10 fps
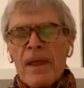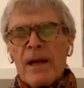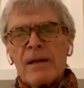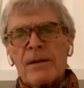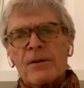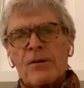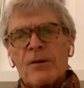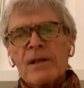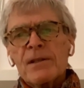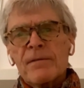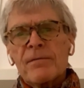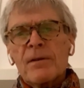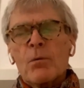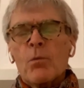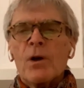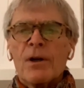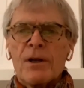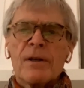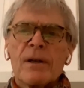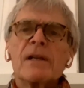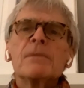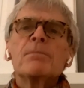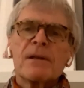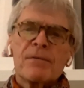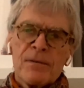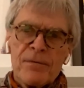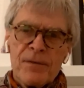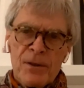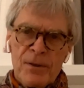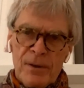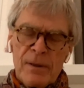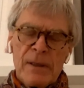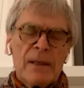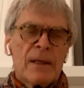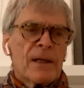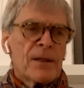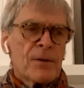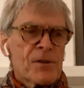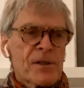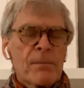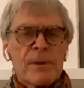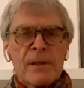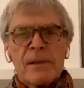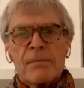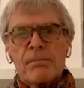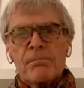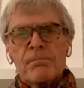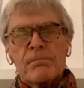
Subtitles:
then the creative work can leap even further. You know, as somebody